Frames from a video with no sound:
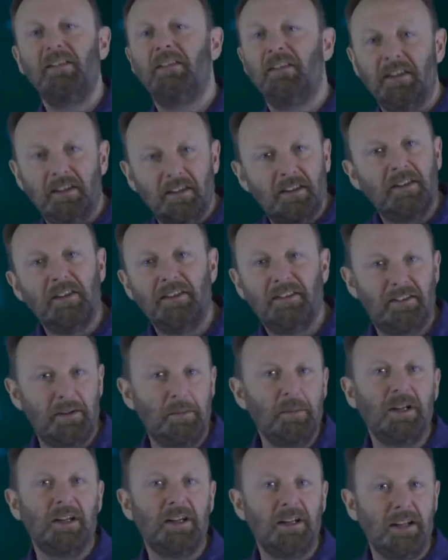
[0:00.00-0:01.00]
the
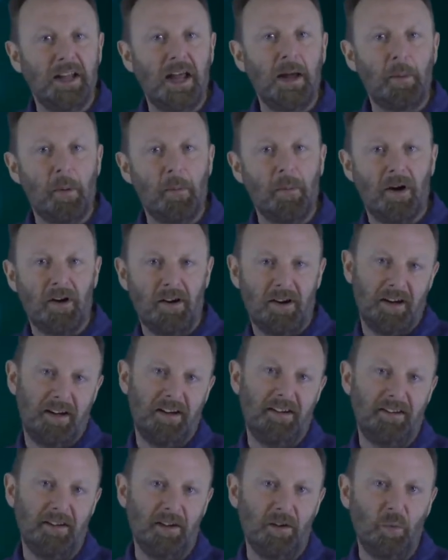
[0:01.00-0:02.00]
similar labour
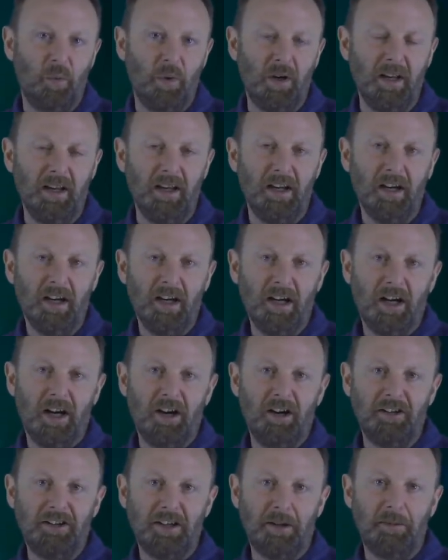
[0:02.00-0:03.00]
markets that we
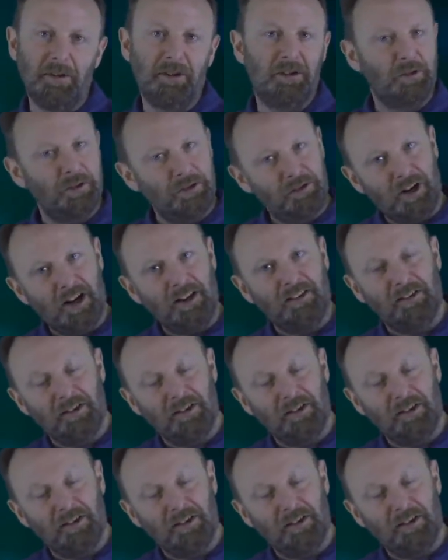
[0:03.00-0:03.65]
are attempting to address.